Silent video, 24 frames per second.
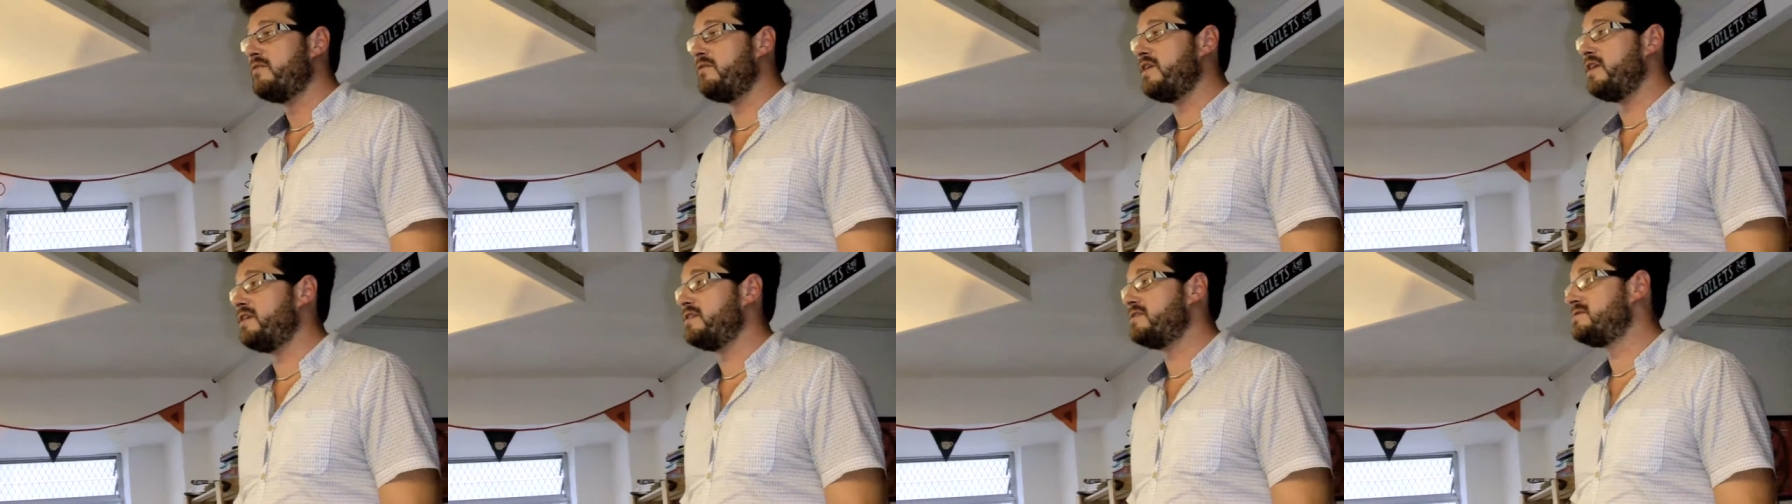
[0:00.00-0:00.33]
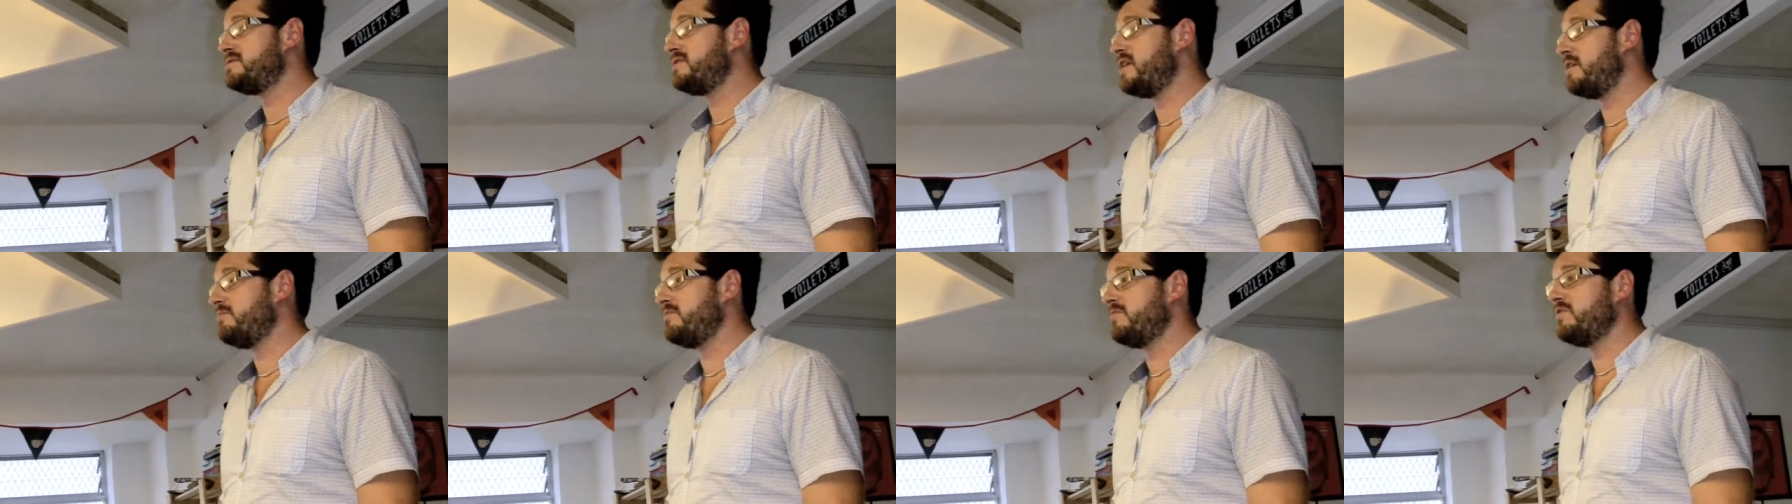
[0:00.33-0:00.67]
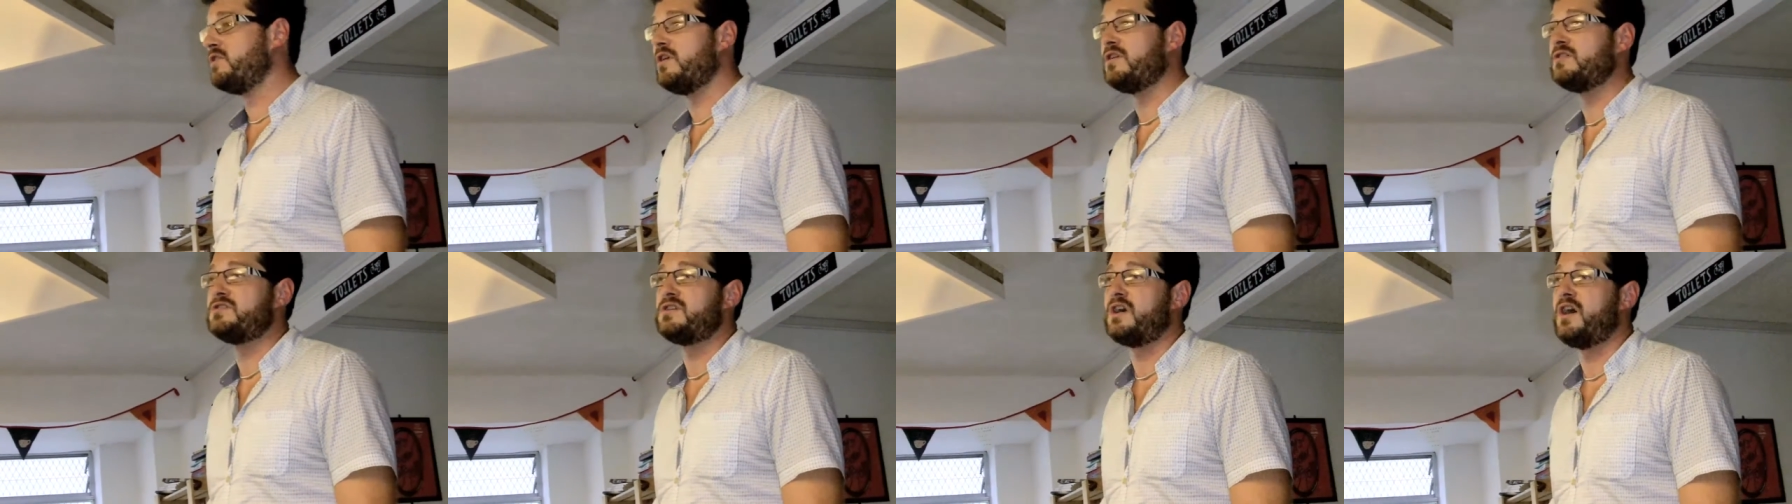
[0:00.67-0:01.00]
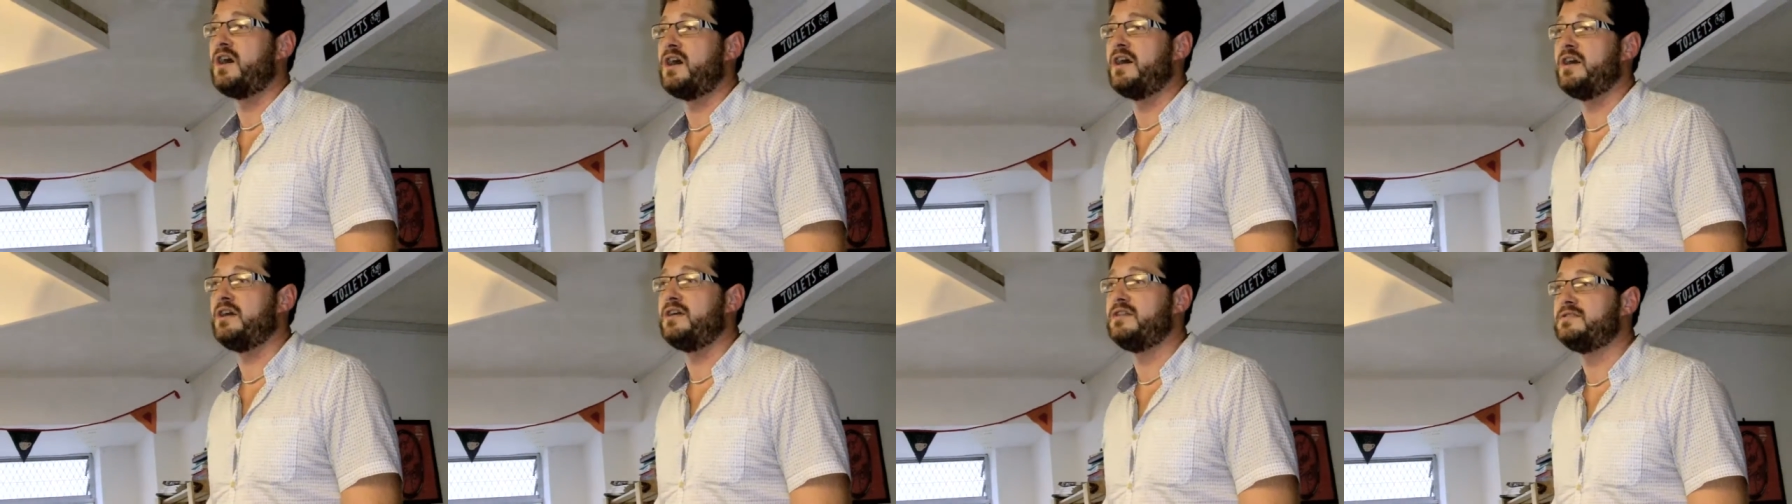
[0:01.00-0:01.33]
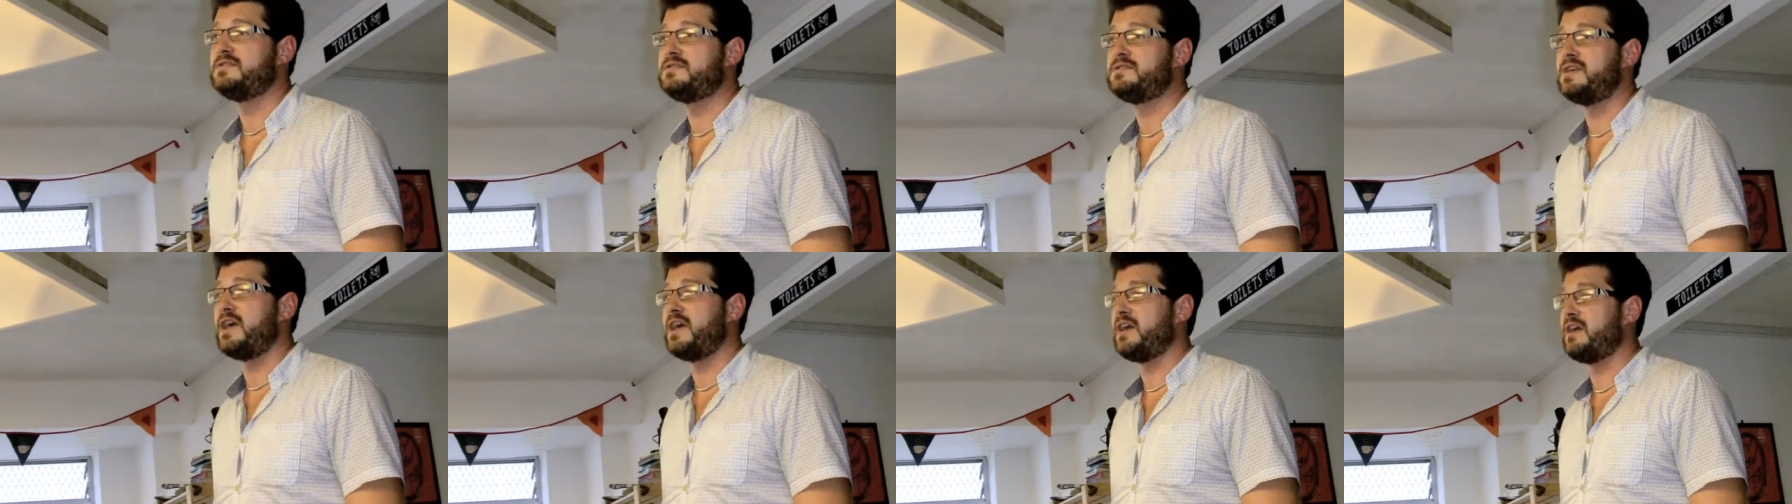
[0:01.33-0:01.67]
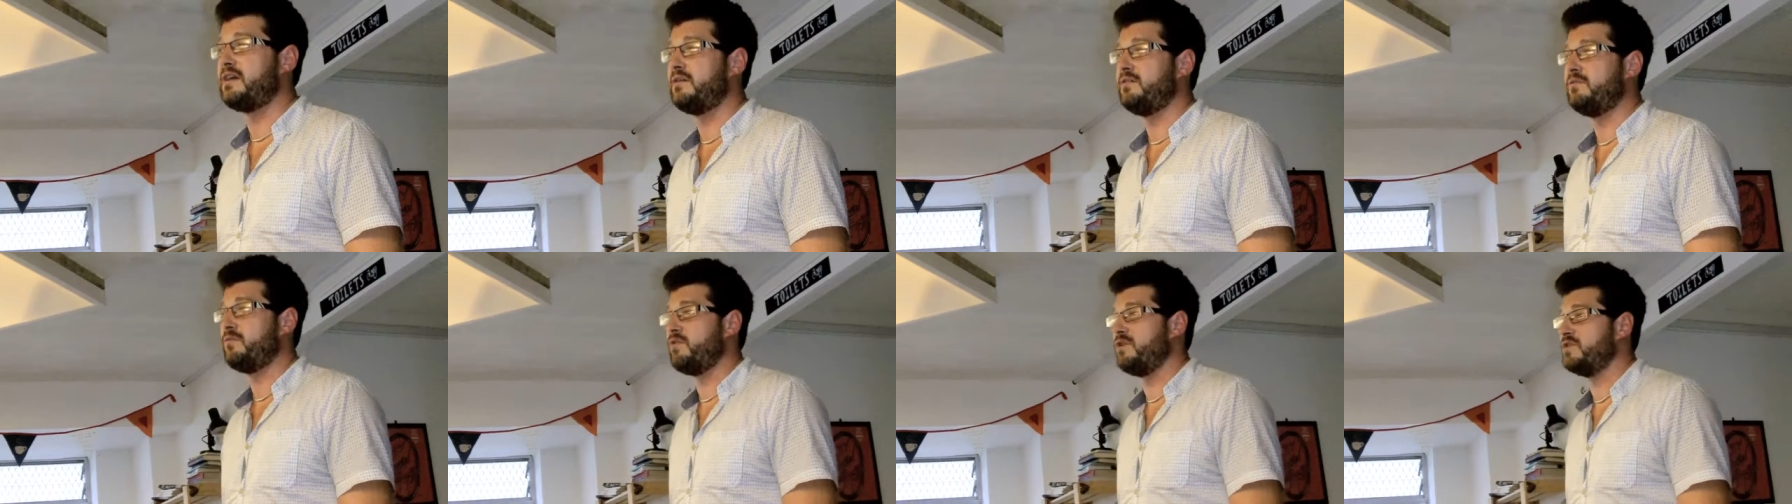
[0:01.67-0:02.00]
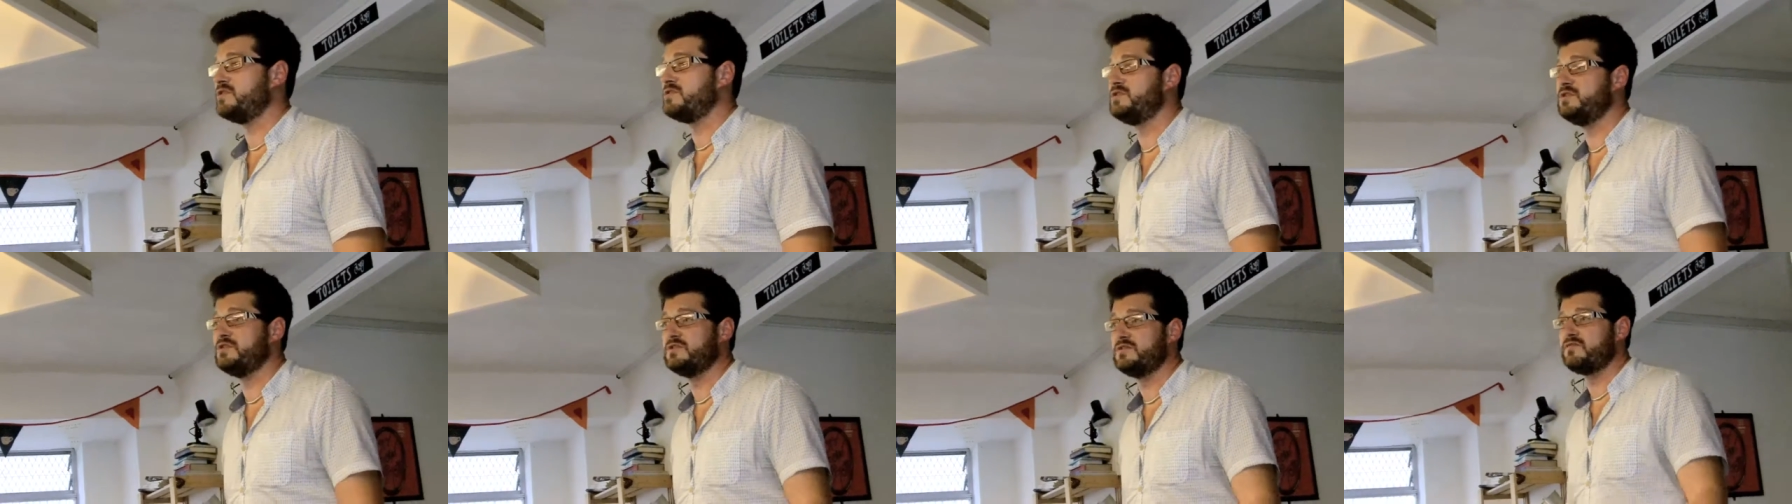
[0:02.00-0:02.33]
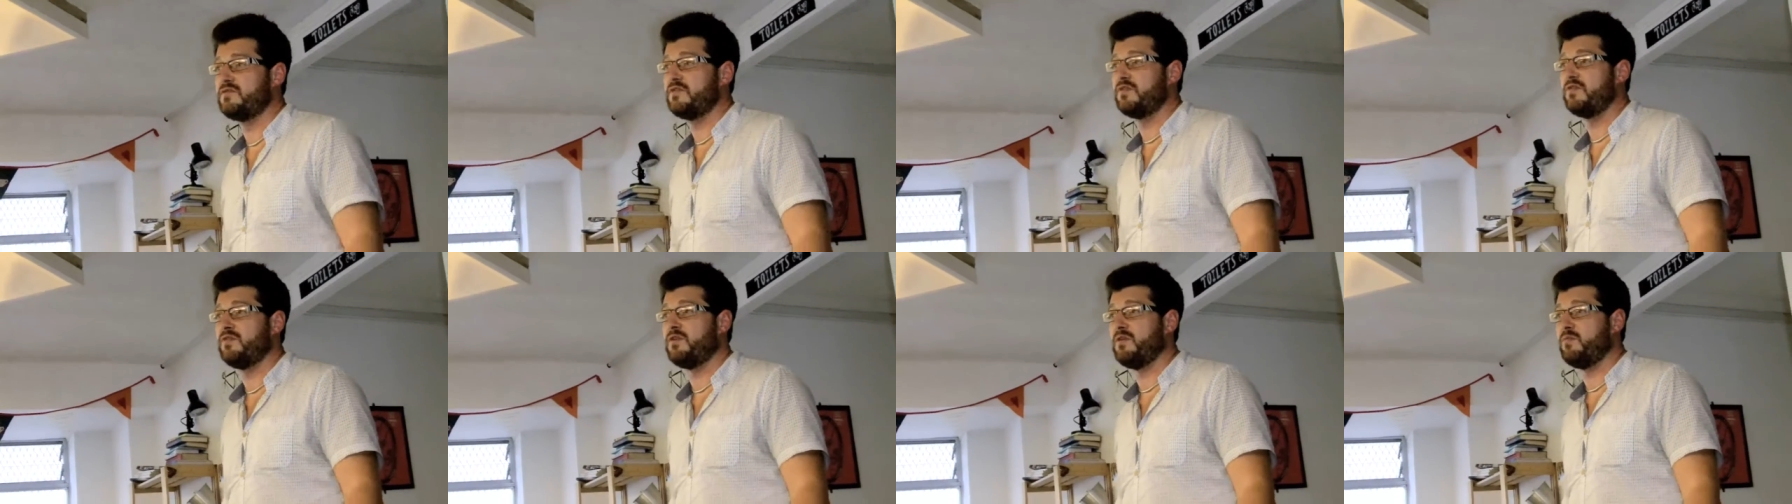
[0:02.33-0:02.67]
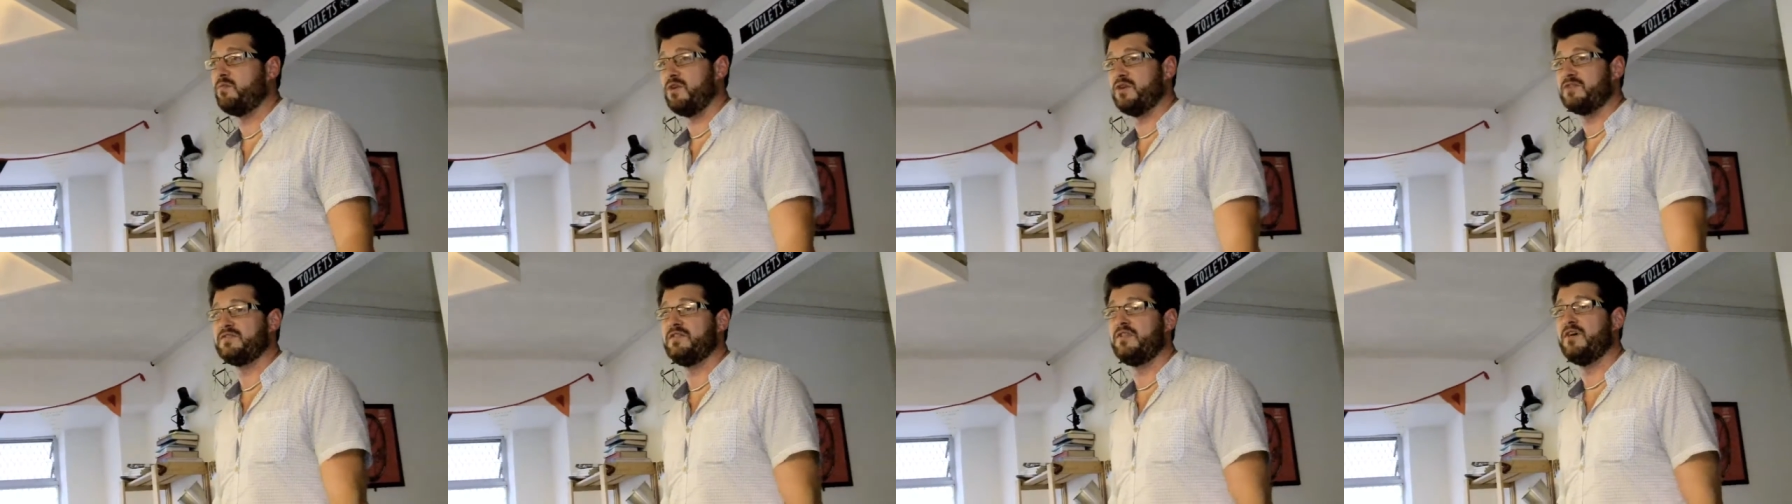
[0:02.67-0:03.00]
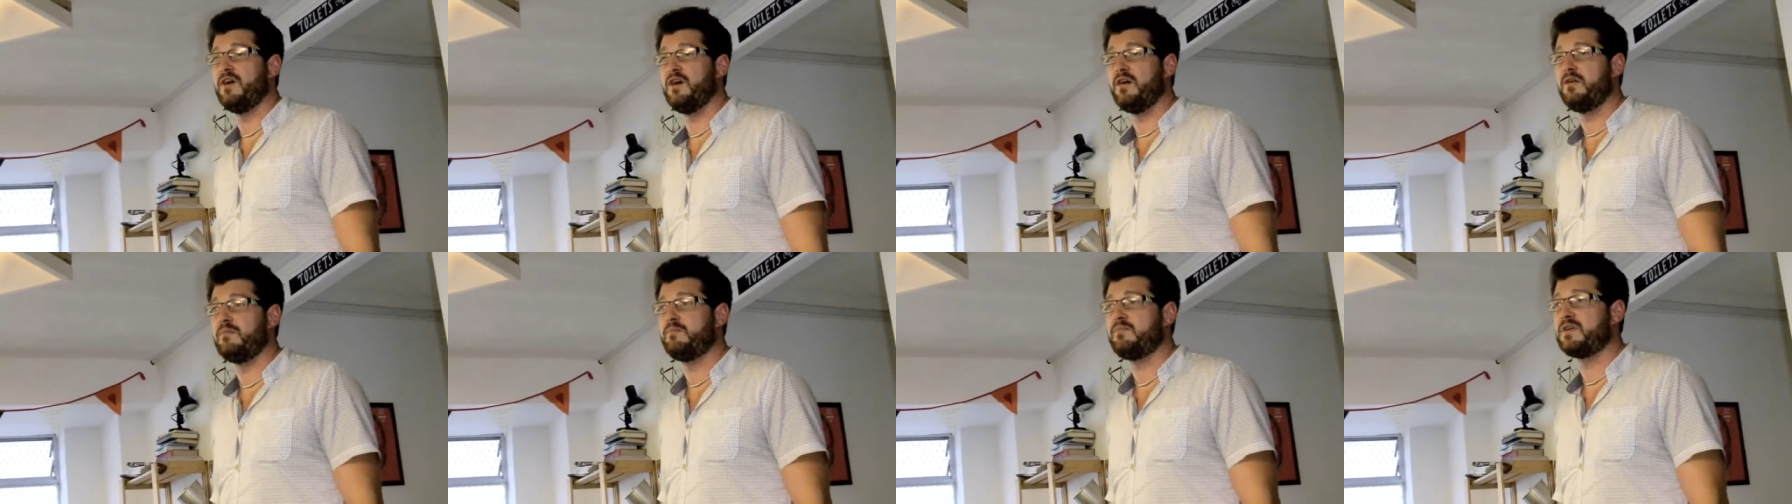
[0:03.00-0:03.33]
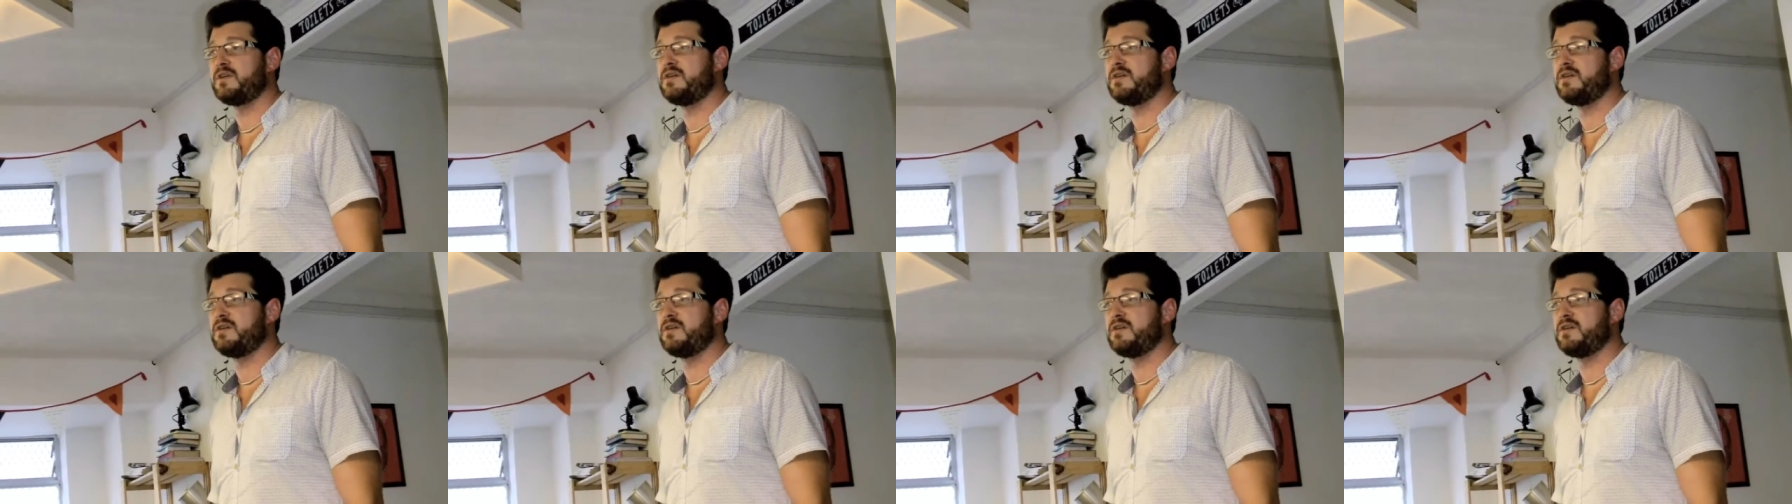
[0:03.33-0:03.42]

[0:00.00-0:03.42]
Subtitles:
but so they're not shy in saying what's useful and what's not,